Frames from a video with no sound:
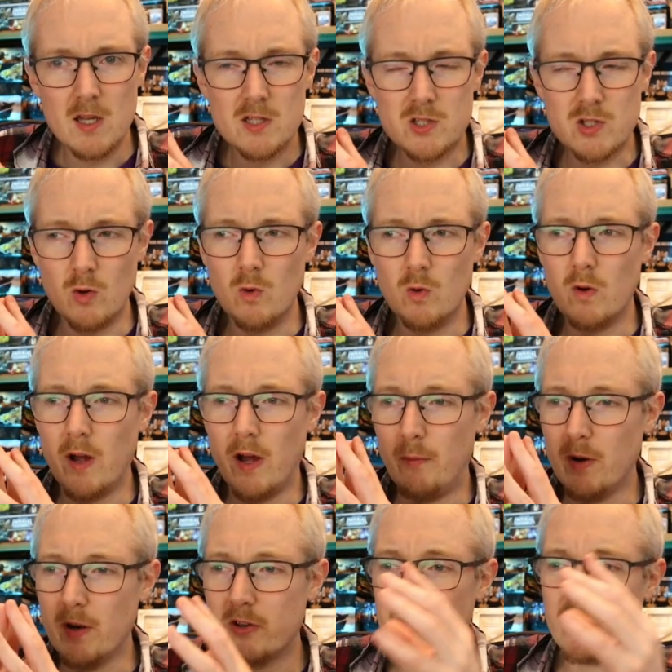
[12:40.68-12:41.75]
So I
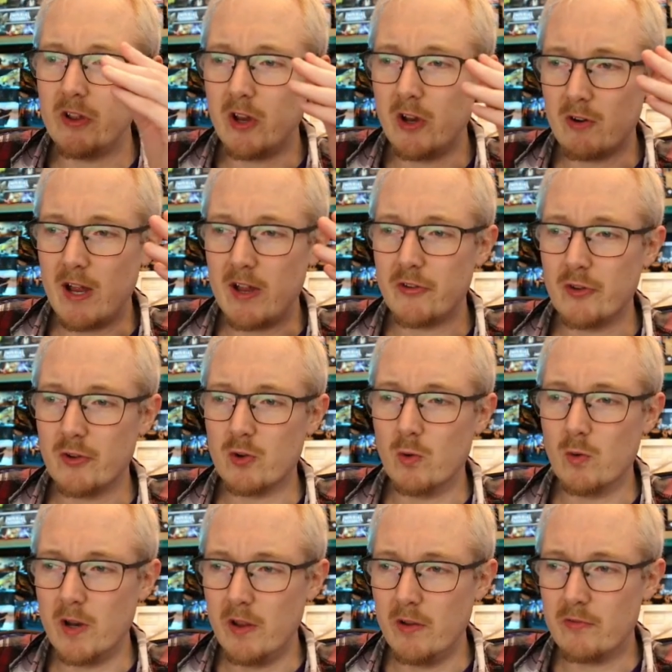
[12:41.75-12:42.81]
wanted to say congrats to
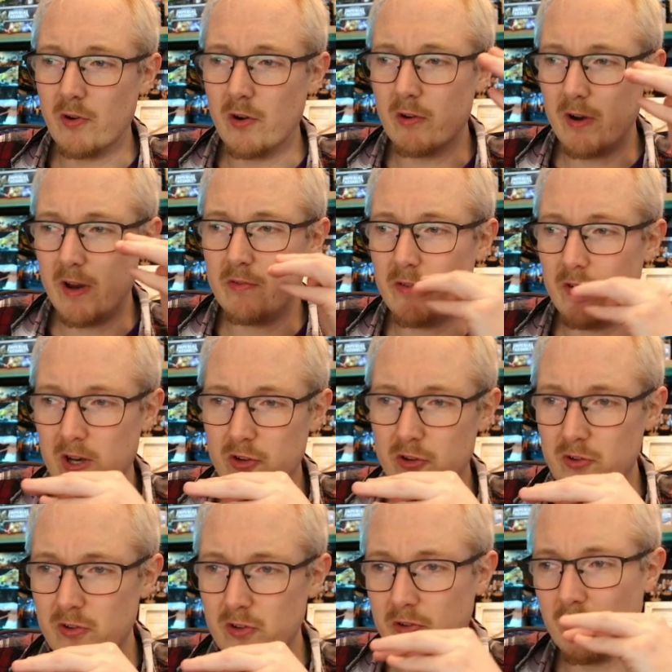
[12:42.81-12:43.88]
Cory for a great
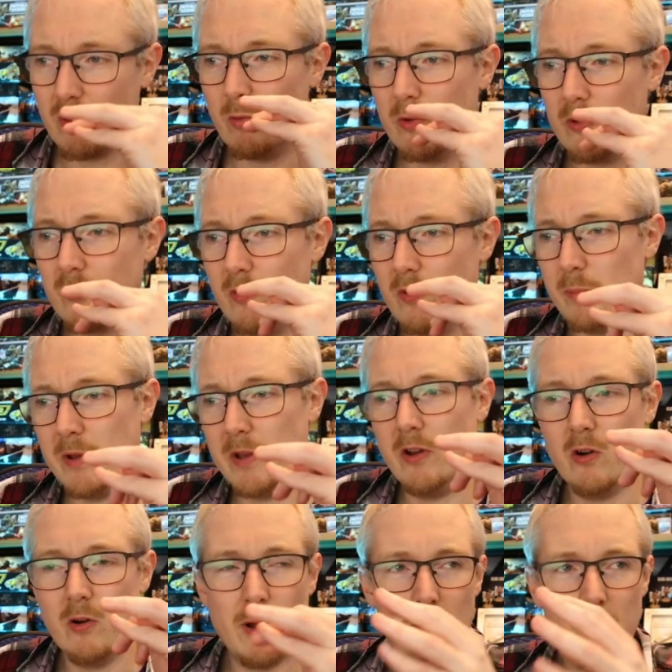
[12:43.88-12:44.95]
finish. It's always good to
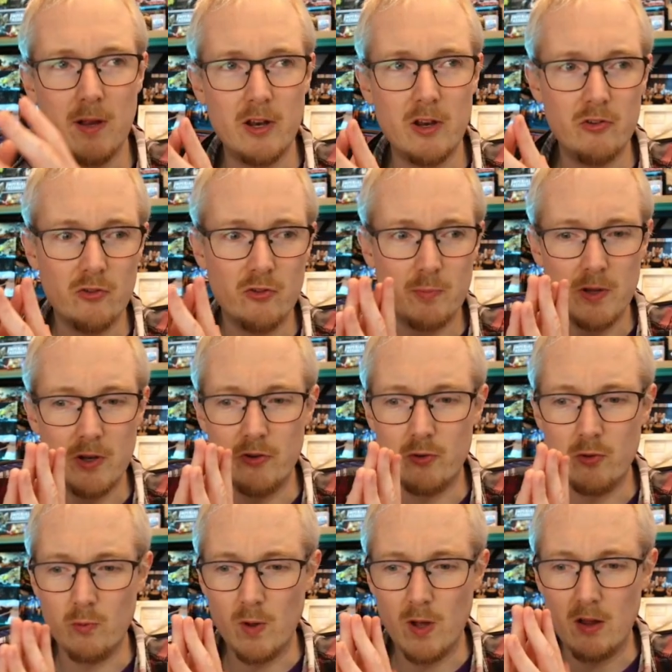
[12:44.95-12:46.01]
hear about Blood Angels players
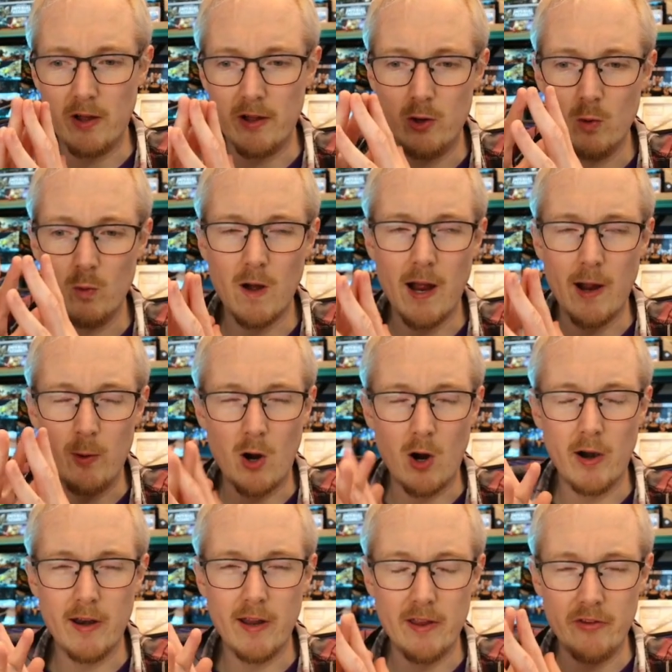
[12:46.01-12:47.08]
doing well. I know how
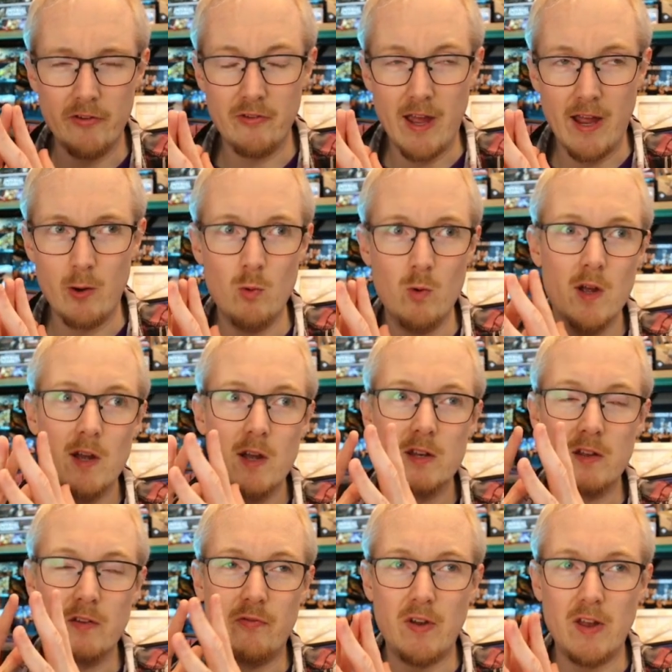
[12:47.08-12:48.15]
hard it is now
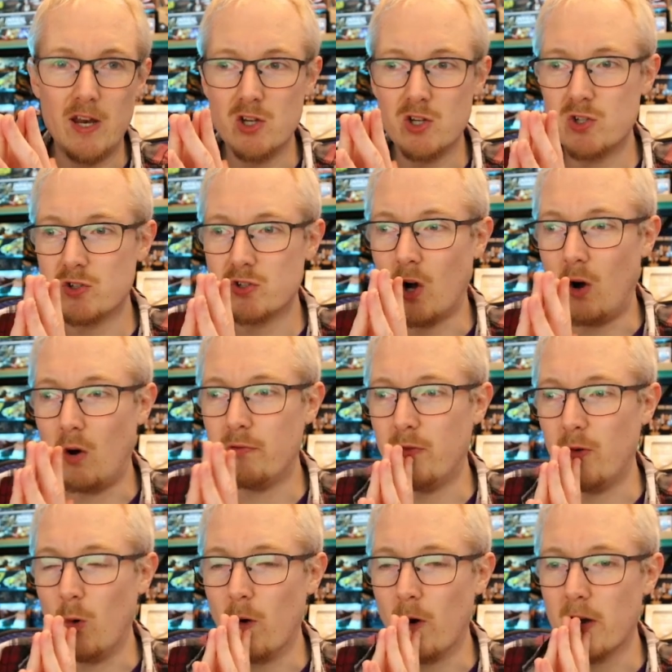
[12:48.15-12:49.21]
to finish top
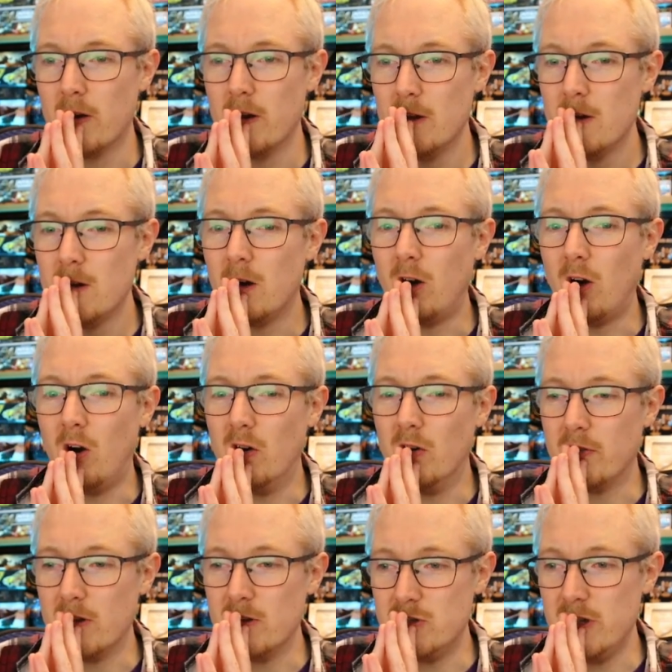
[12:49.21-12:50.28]
4
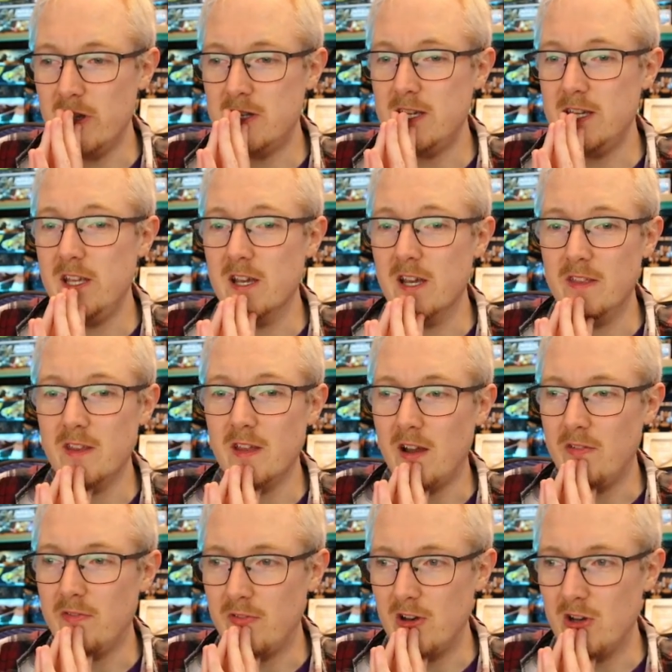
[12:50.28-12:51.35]
of a GT, in that
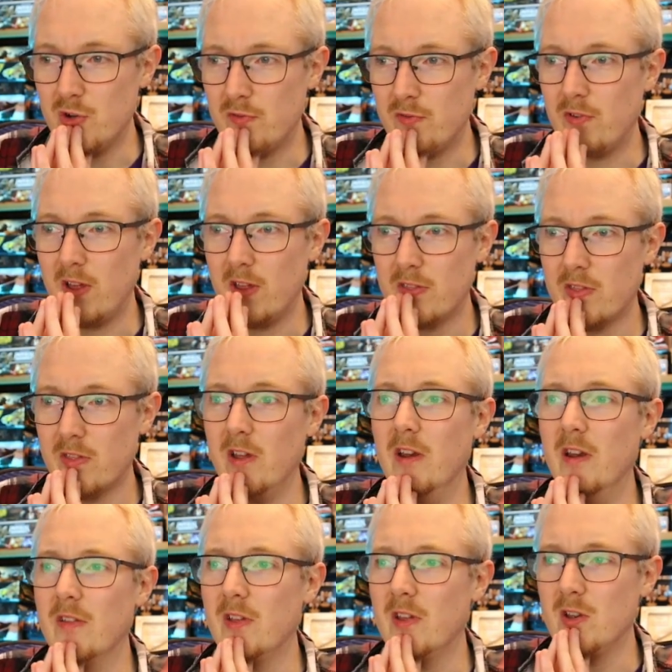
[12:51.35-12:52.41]
I finished 5th
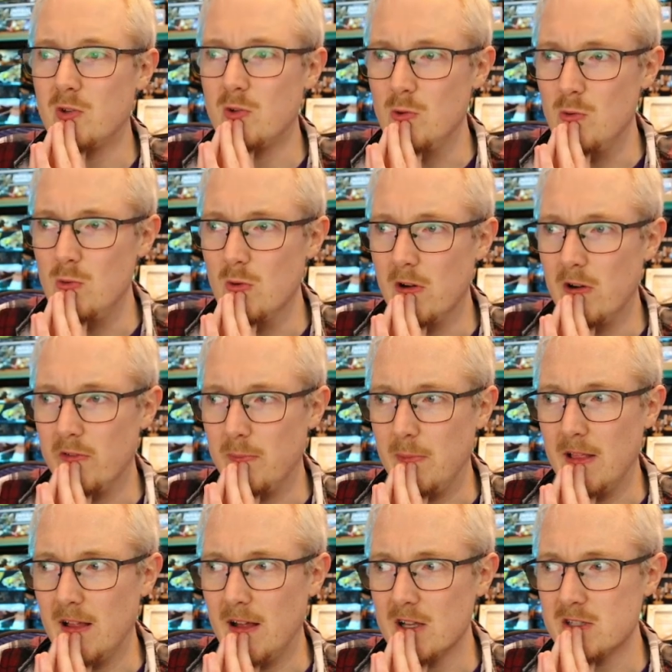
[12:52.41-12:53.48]
in, I think, 2 of
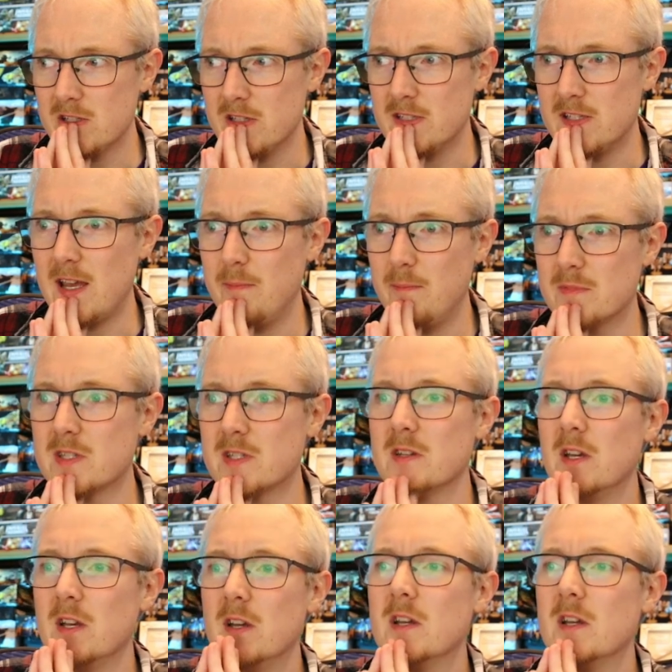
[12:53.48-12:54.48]
my last attempts.